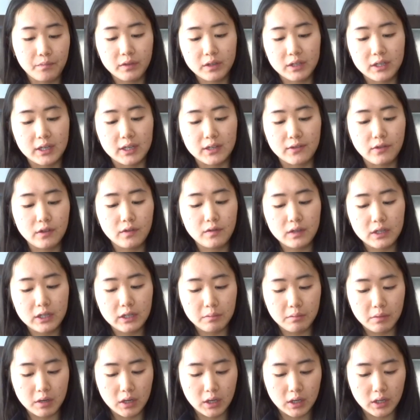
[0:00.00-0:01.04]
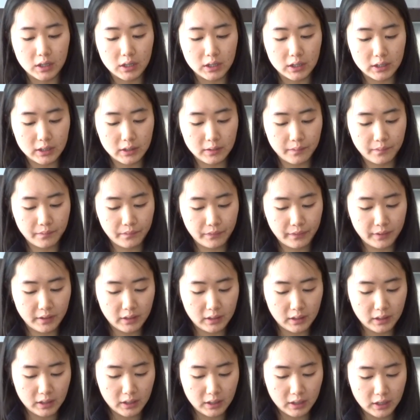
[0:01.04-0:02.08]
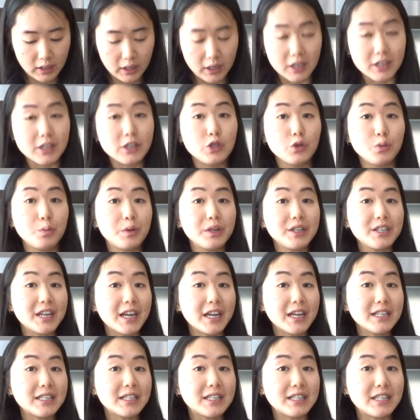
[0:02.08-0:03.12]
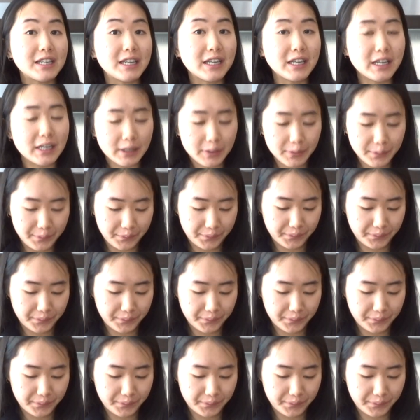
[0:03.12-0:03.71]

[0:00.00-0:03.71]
takes 15 minutes, and super tasty.